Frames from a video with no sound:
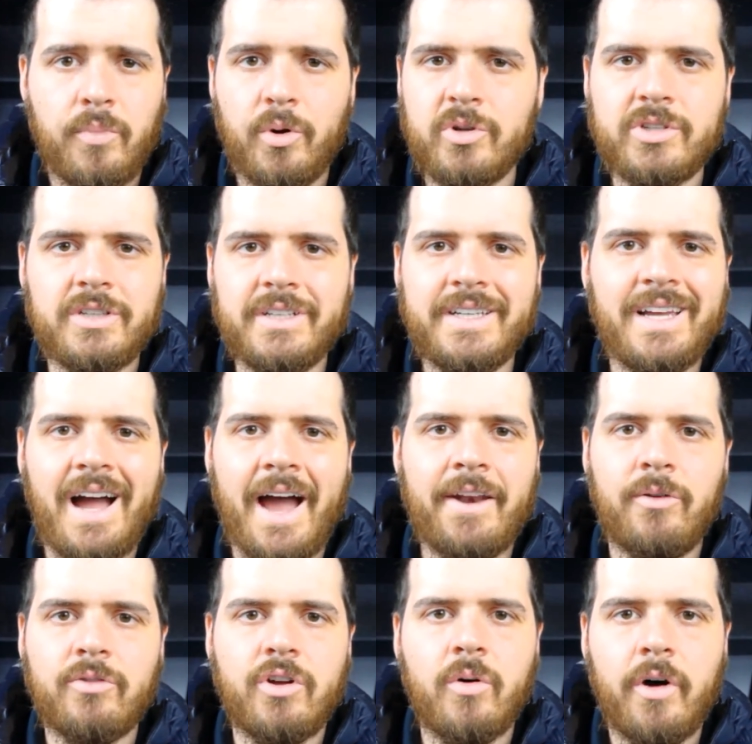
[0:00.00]
Personally, I
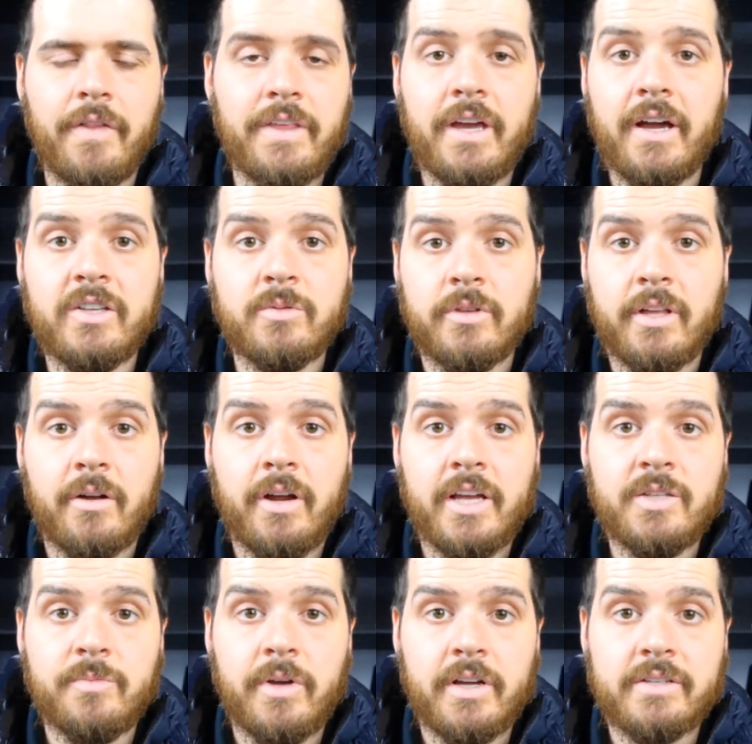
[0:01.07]
don't go on the ice without
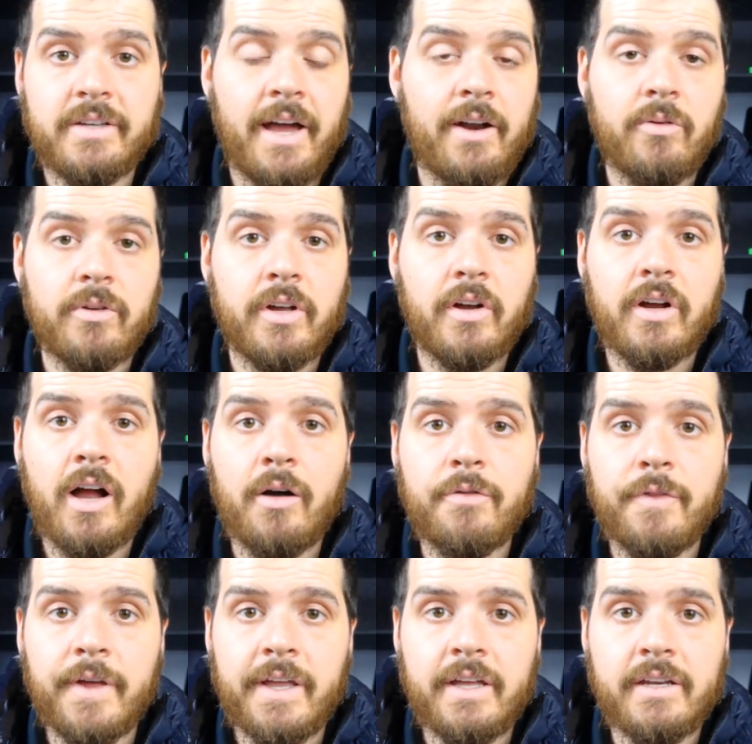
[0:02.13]
ice picks. I don't care how
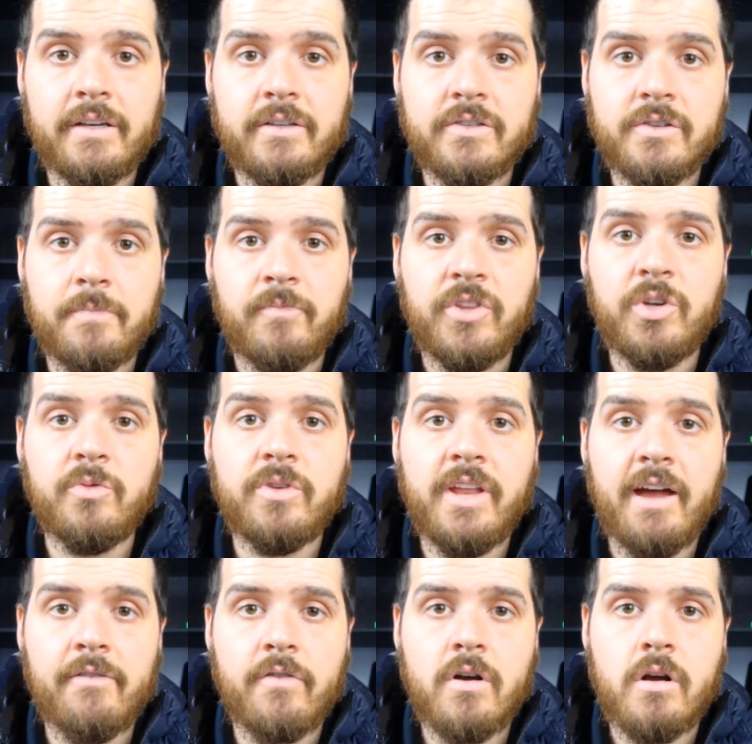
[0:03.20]
thick it is, you
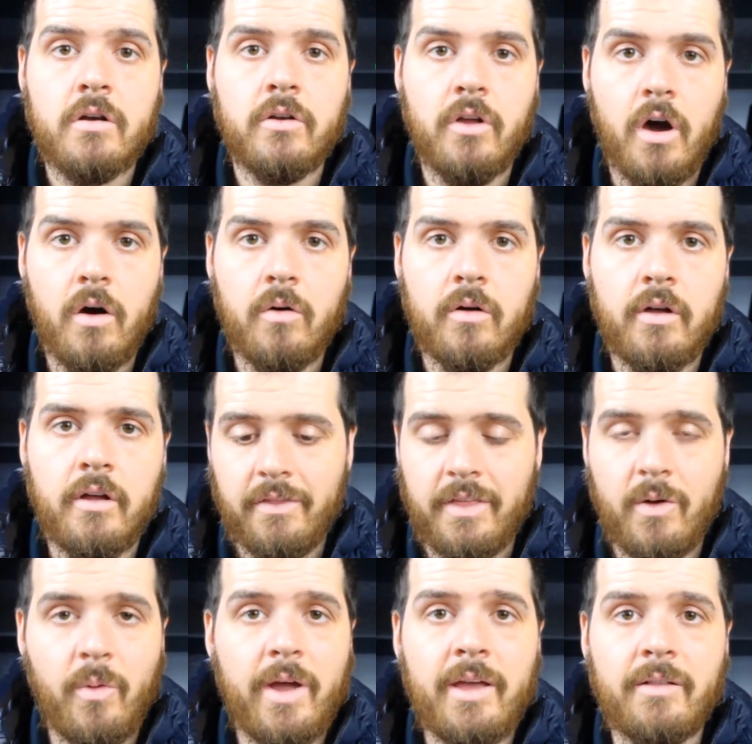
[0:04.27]
never know.
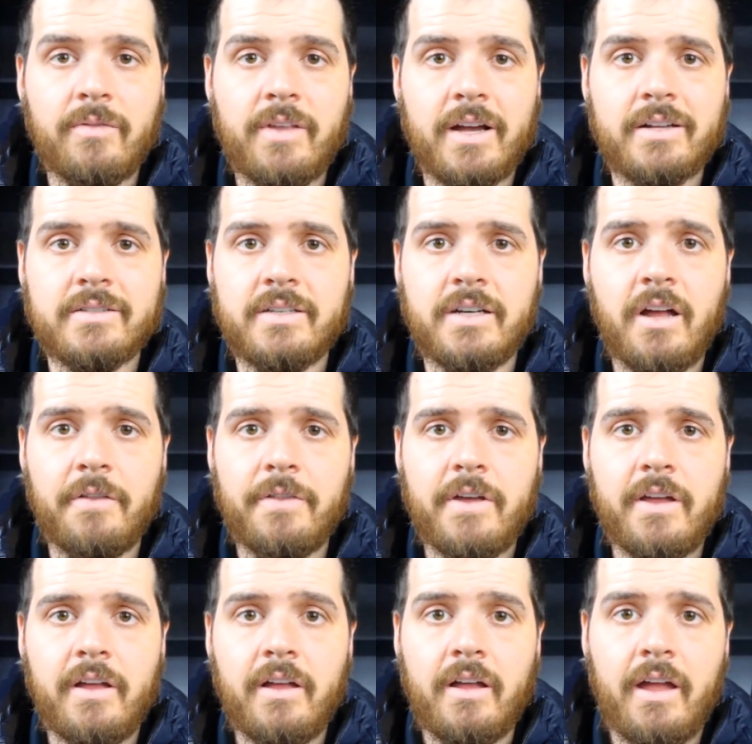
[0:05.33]
They weigh next to
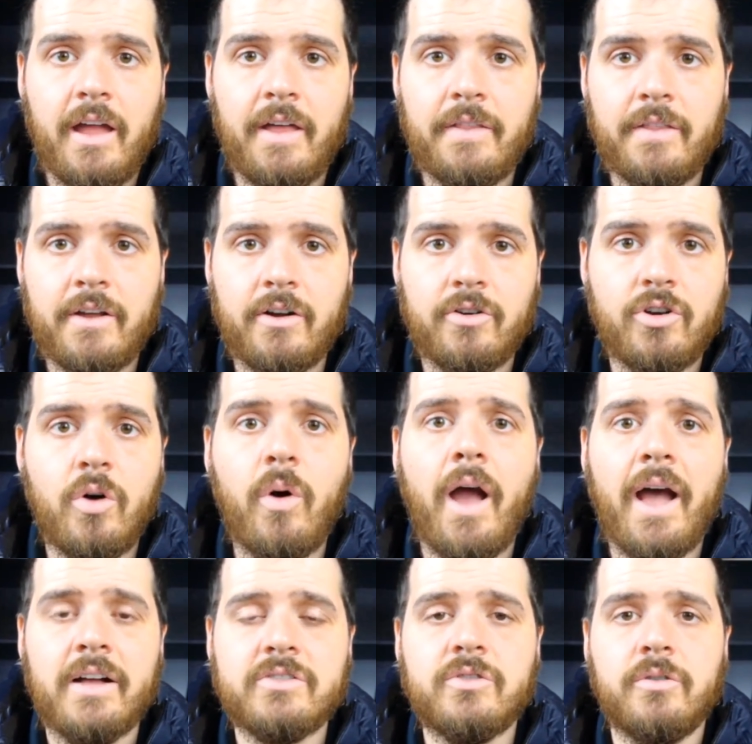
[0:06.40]
nothing and they are no
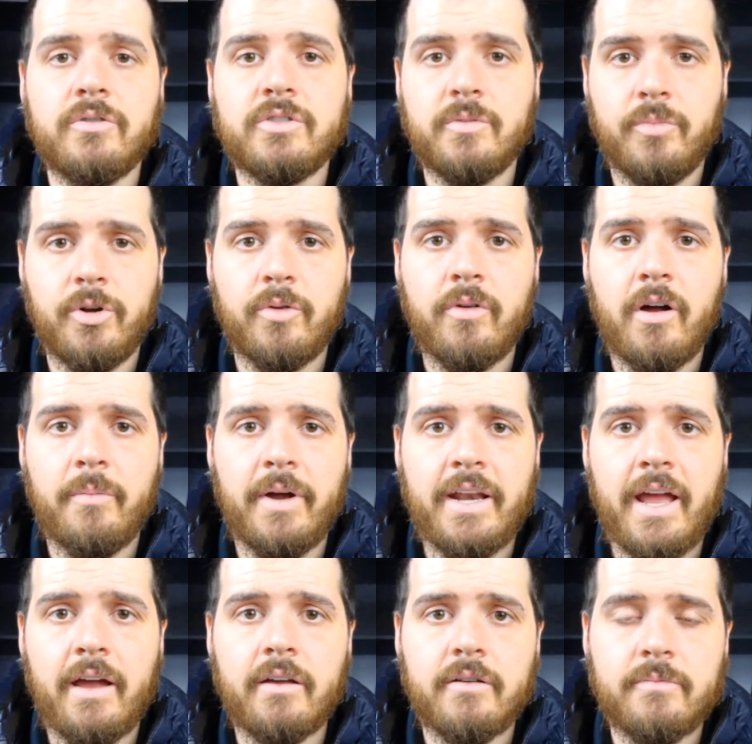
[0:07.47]
hassle to put around my
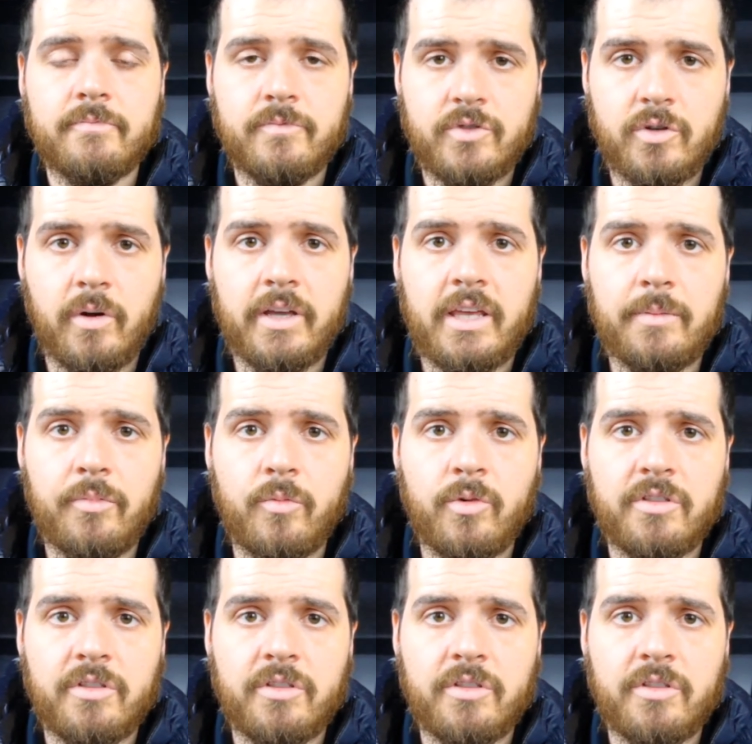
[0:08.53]
neck, so I keep them